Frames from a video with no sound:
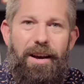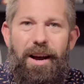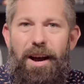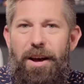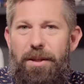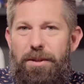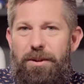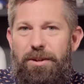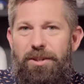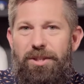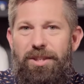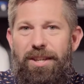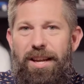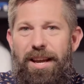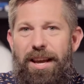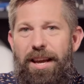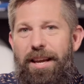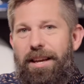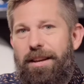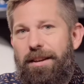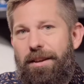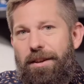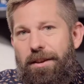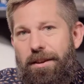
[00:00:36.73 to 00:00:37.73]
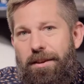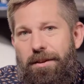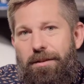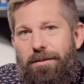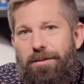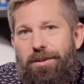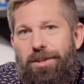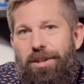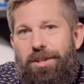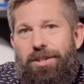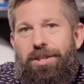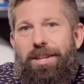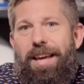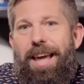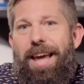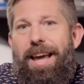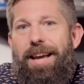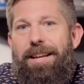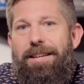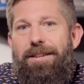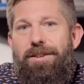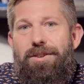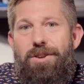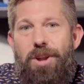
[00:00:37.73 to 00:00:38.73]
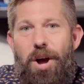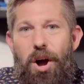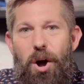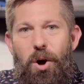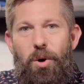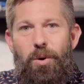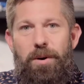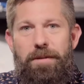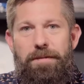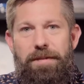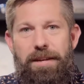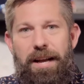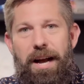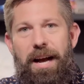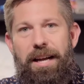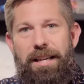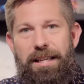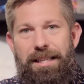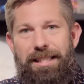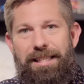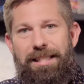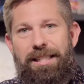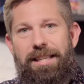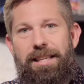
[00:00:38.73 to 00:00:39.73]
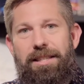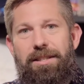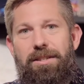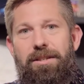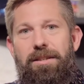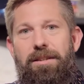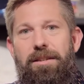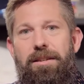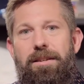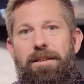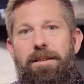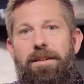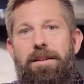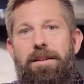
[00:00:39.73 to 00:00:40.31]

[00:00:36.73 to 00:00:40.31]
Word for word: Others say, you just can't know if God exists.